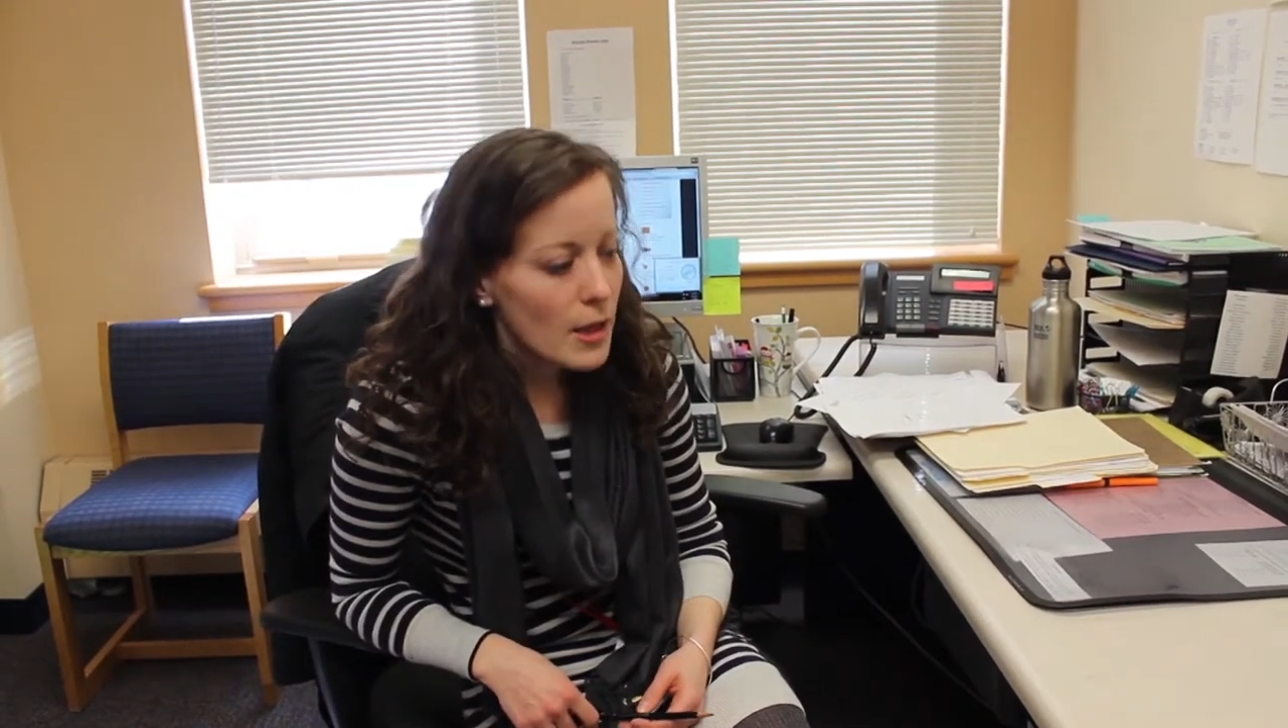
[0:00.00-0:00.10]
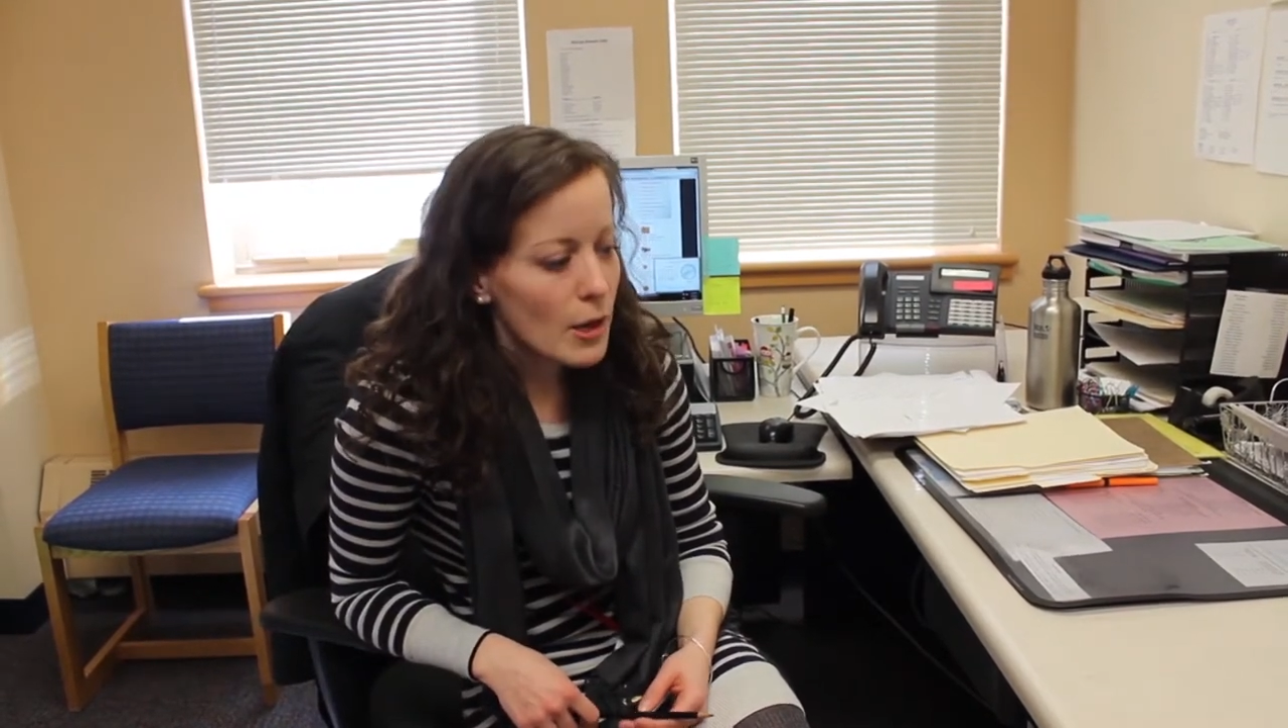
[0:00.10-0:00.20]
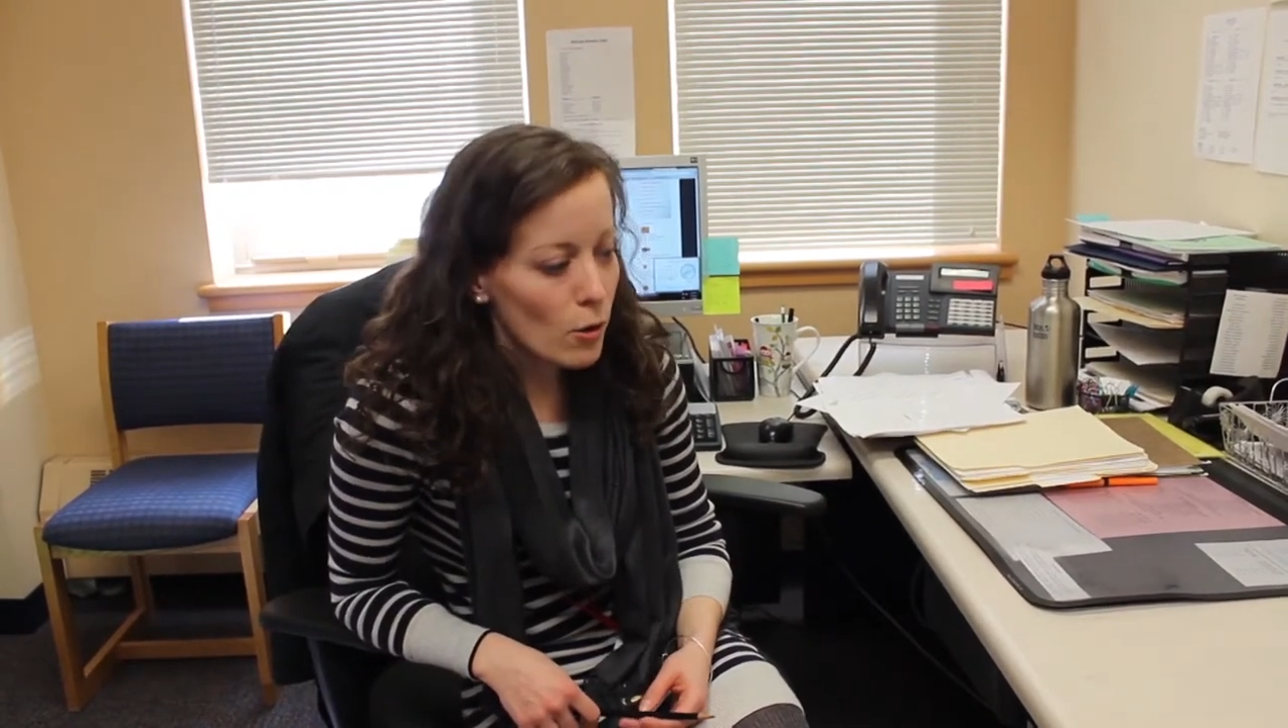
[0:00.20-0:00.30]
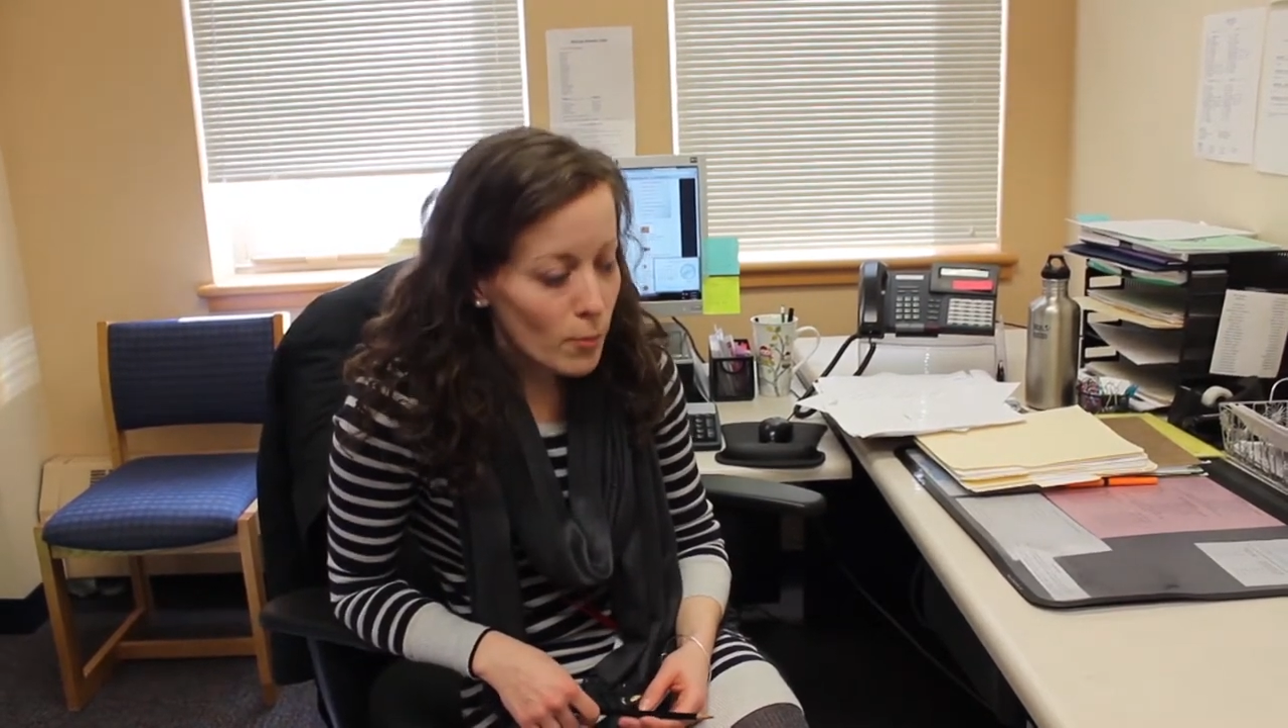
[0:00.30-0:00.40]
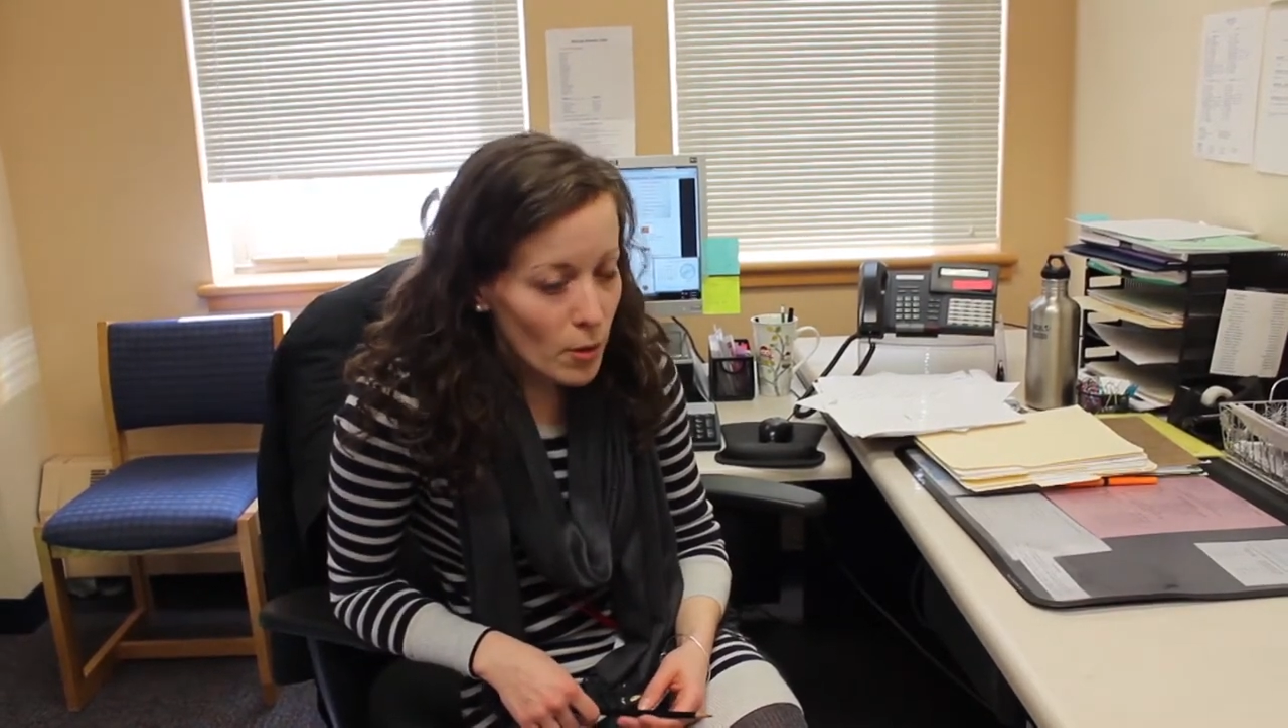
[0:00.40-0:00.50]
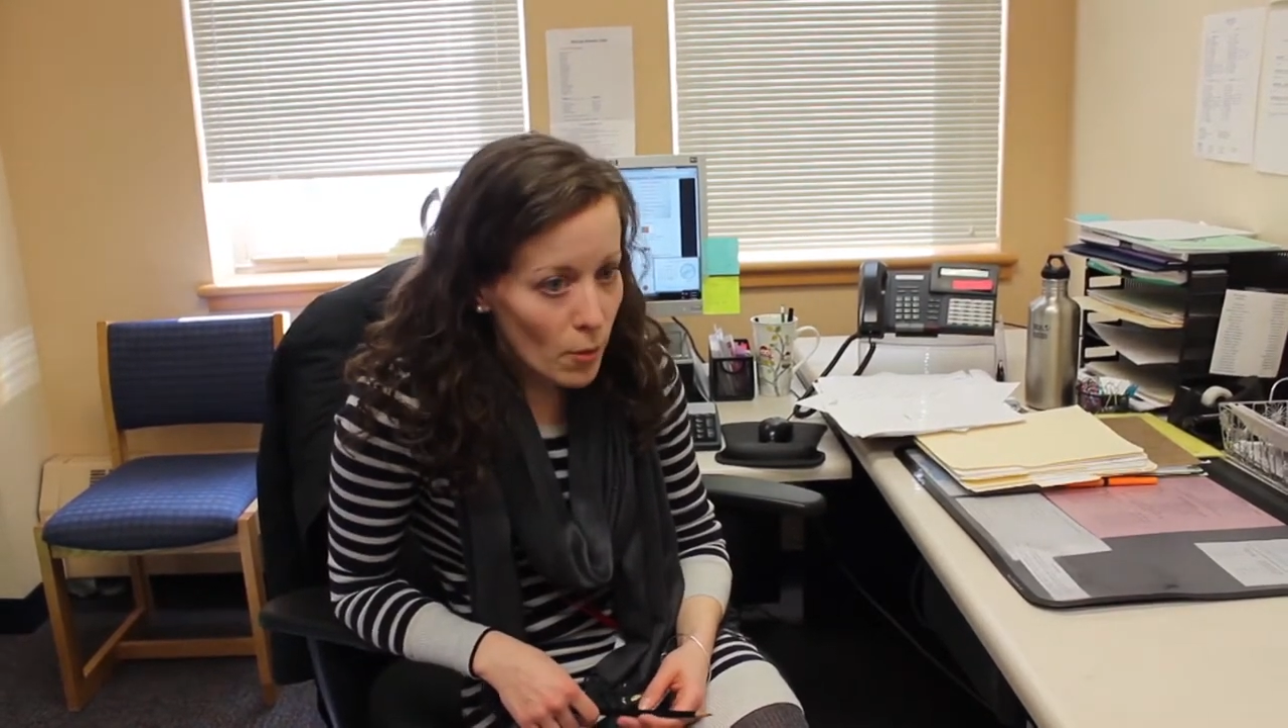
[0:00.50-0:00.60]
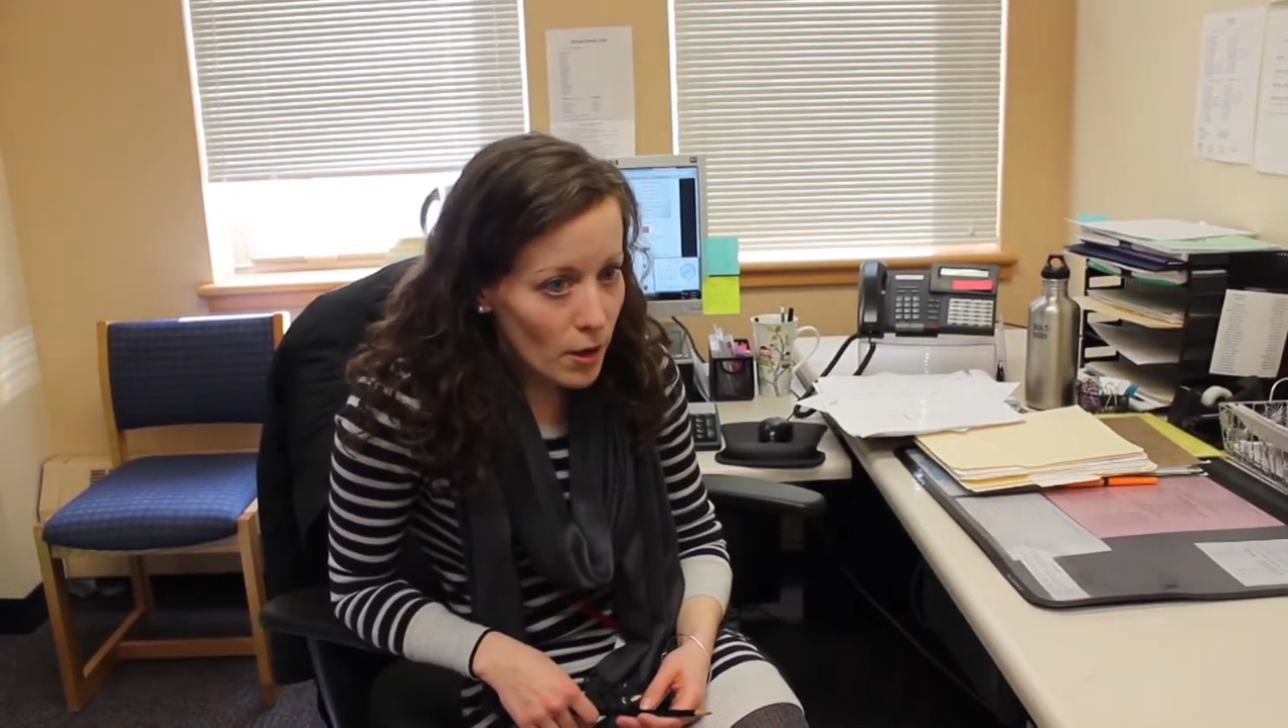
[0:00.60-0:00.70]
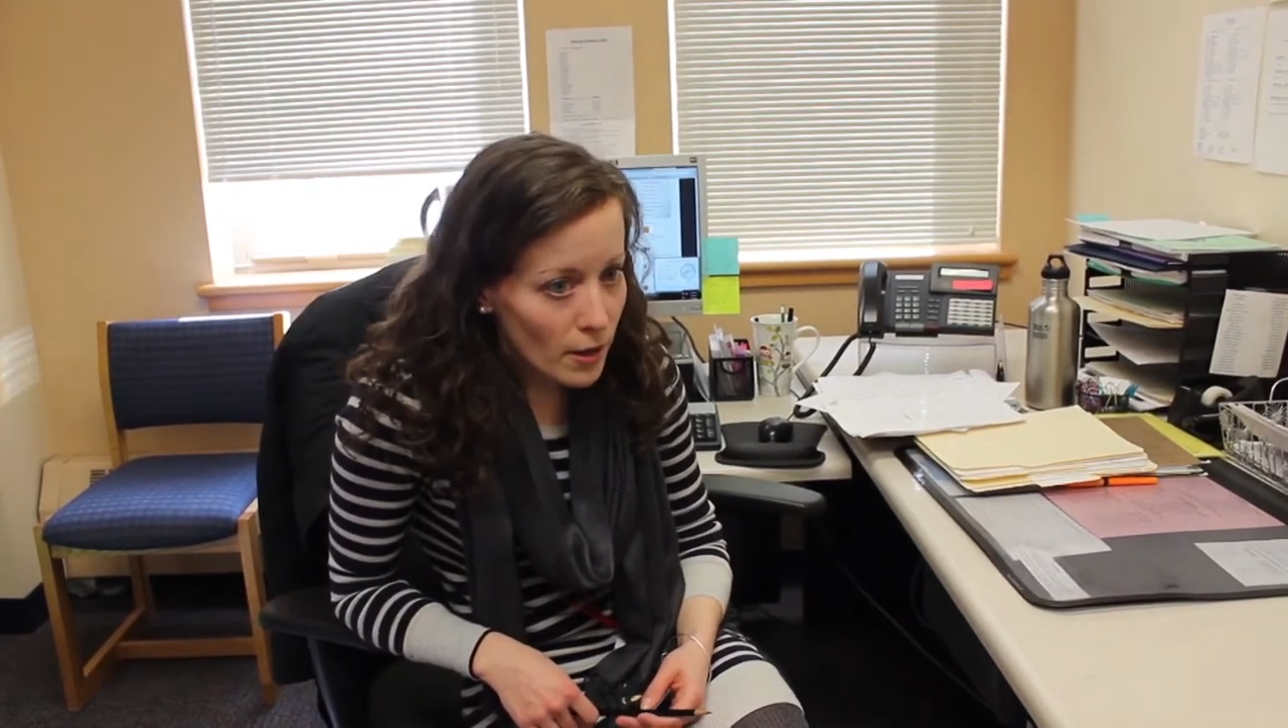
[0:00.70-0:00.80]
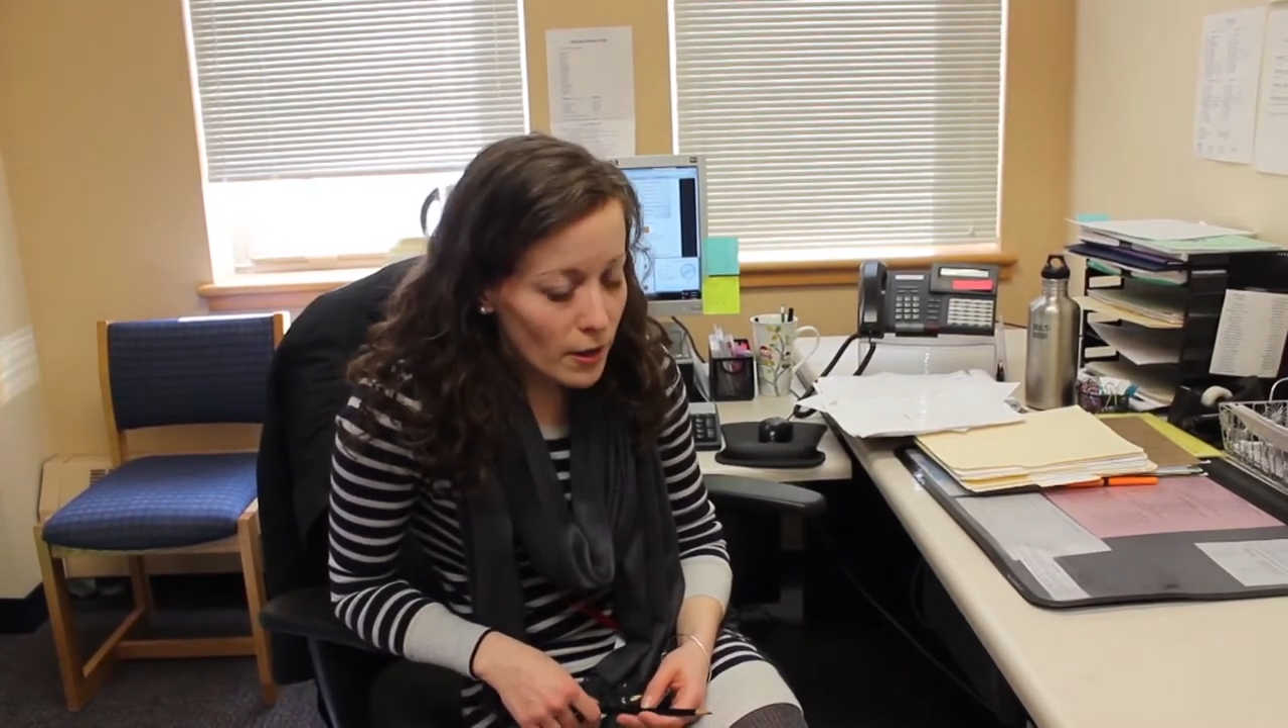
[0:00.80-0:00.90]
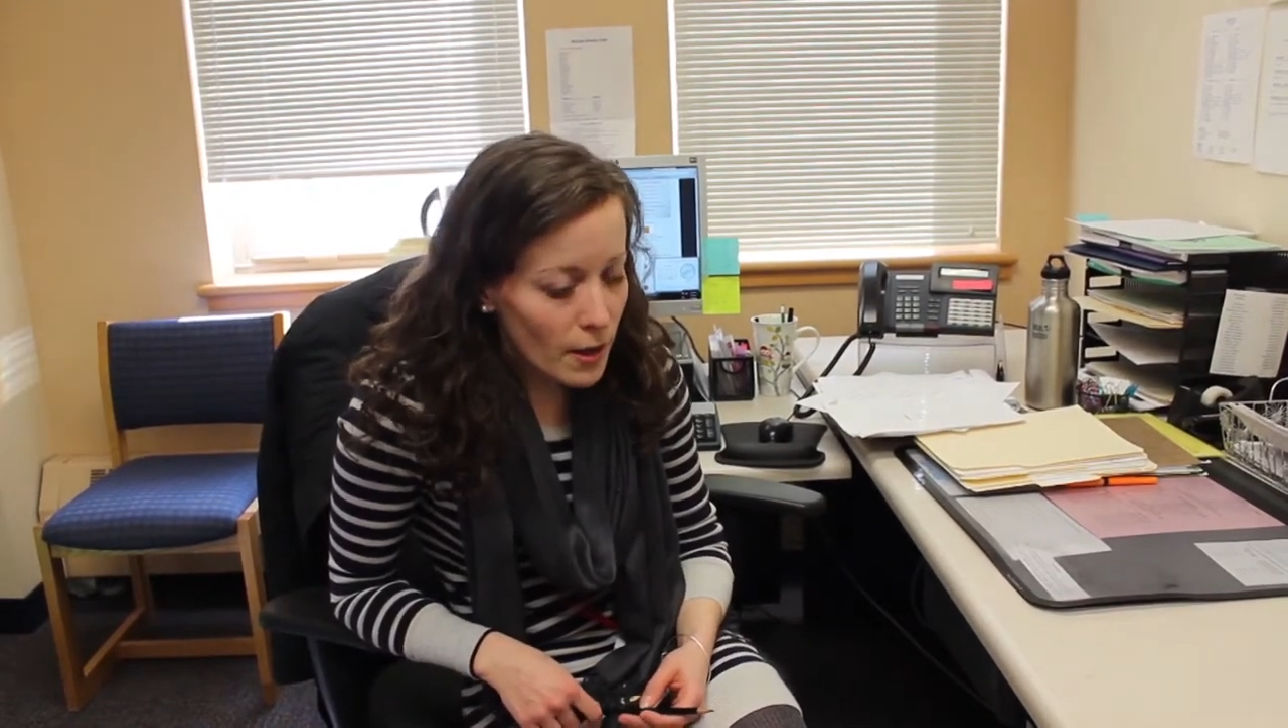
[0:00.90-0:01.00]
There will be
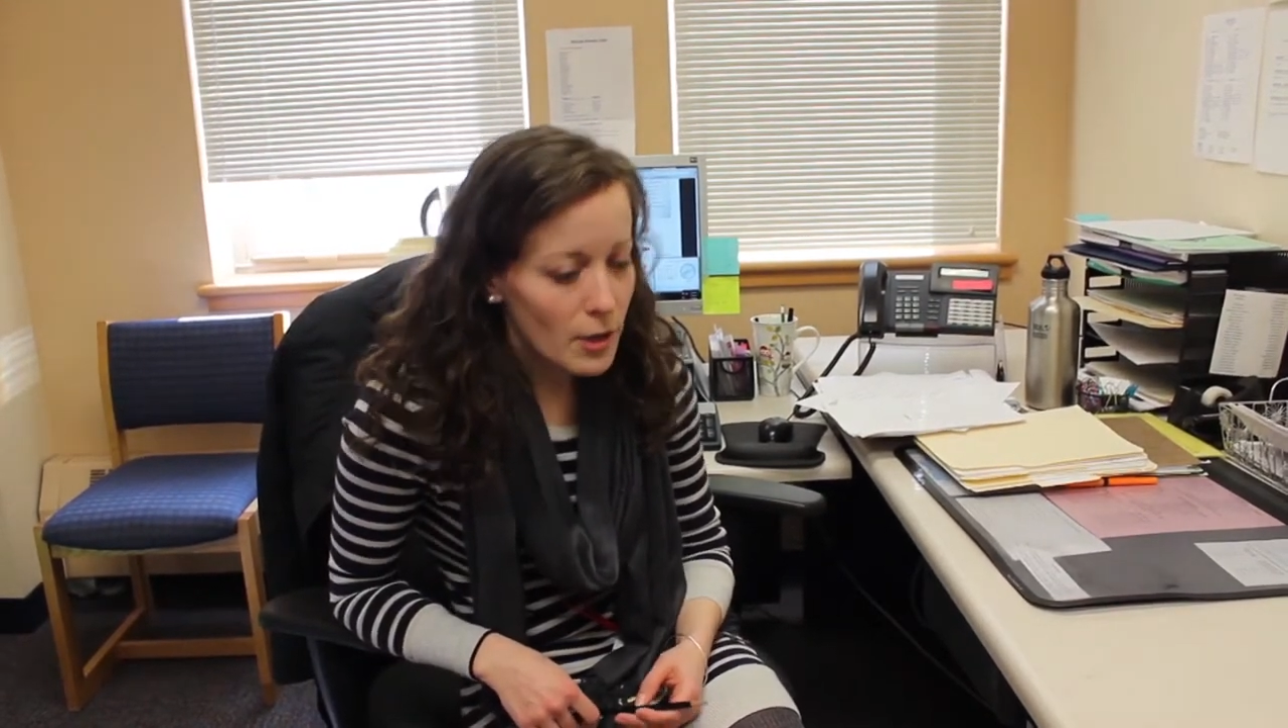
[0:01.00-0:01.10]
work,